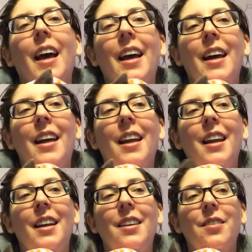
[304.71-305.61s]
And
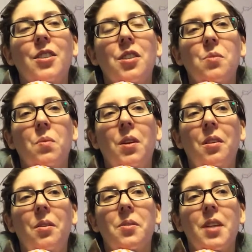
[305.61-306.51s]
it was just one of
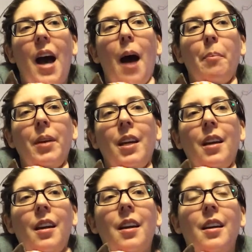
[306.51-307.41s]
those
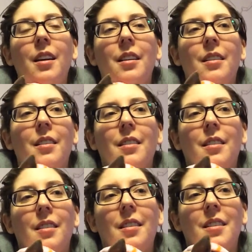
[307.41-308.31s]
happy
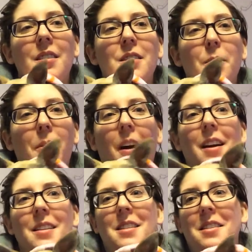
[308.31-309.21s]

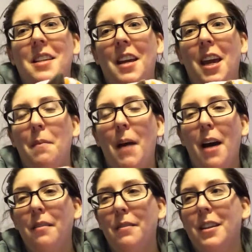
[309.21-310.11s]
surprises that came
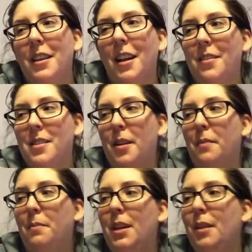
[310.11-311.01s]
out of it, that I was going
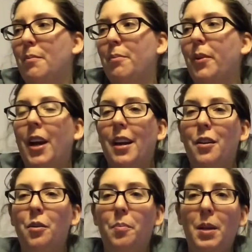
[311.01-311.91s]
to meet brand
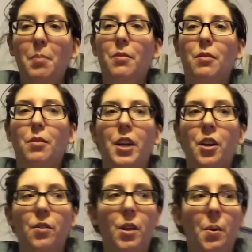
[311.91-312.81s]
new people, you
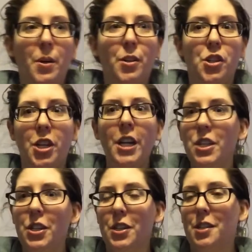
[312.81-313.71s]
know, that were
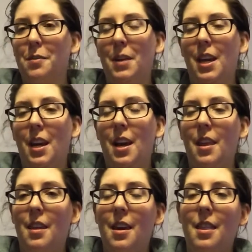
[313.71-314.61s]
strangers to me,
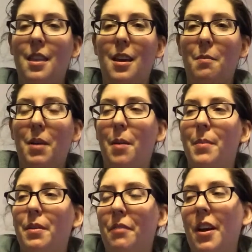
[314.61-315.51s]
and then they become
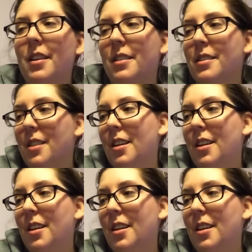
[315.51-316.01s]
my friends.